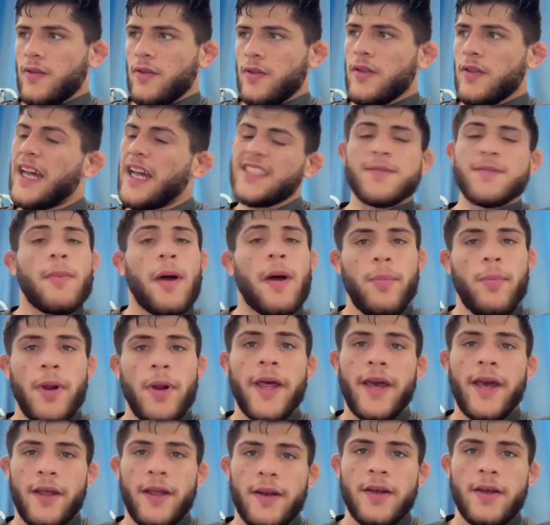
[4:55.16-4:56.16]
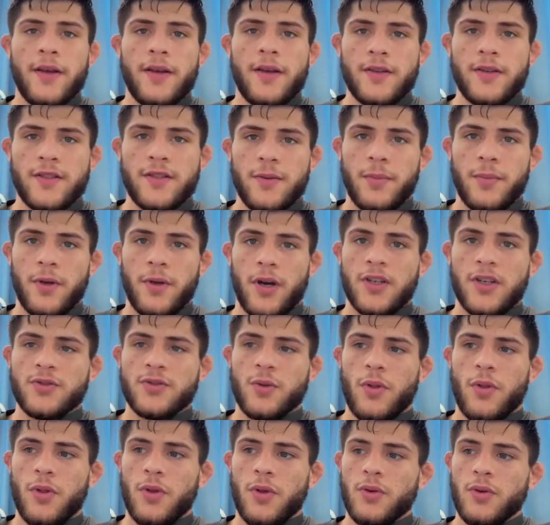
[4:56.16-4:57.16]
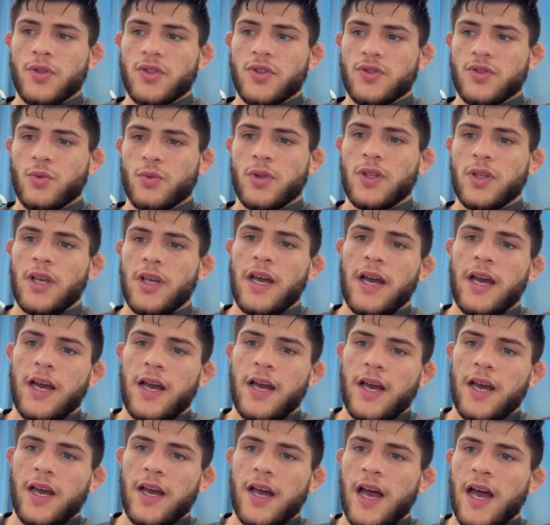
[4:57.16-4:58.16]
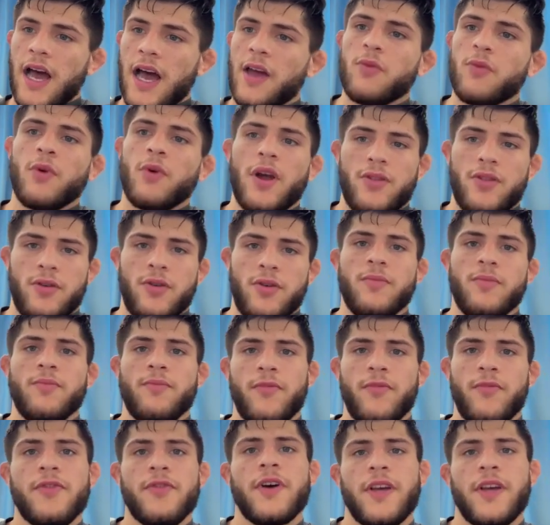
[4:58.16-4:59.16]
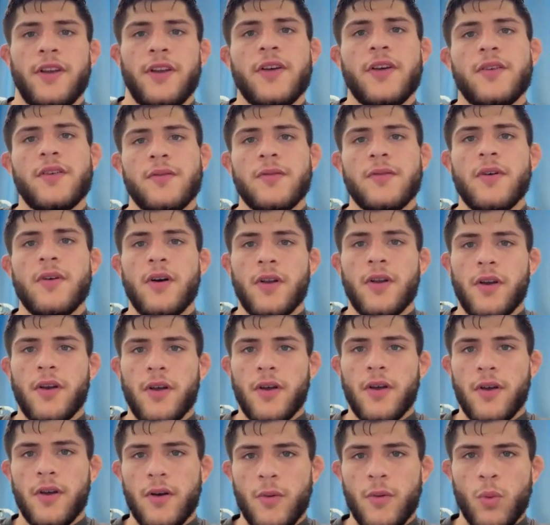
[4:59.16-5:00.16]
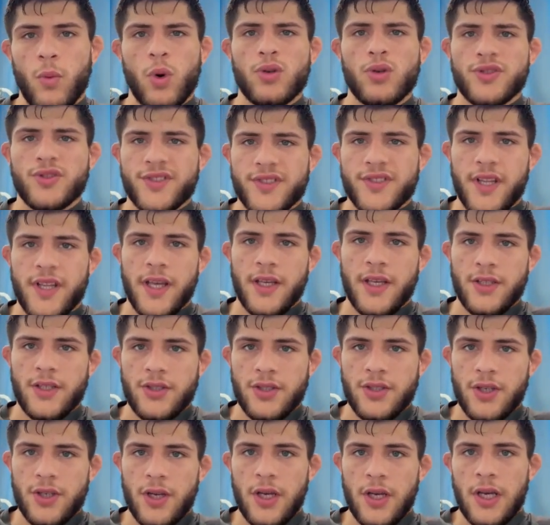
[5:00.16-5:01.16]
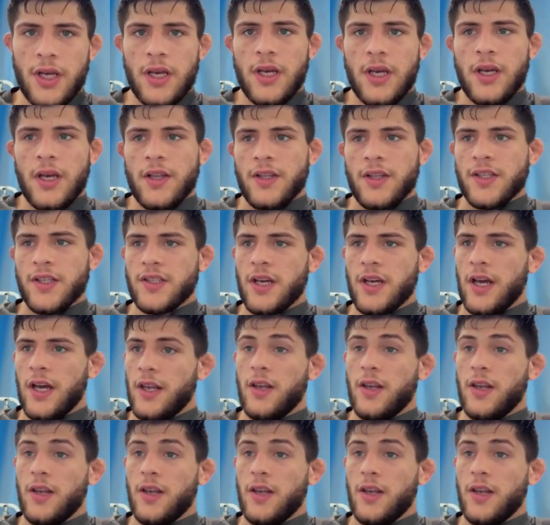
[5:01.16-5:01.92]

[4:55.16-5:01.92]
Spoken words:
that's my plan. To be honest with you, is really I'd rather fight on a world stage I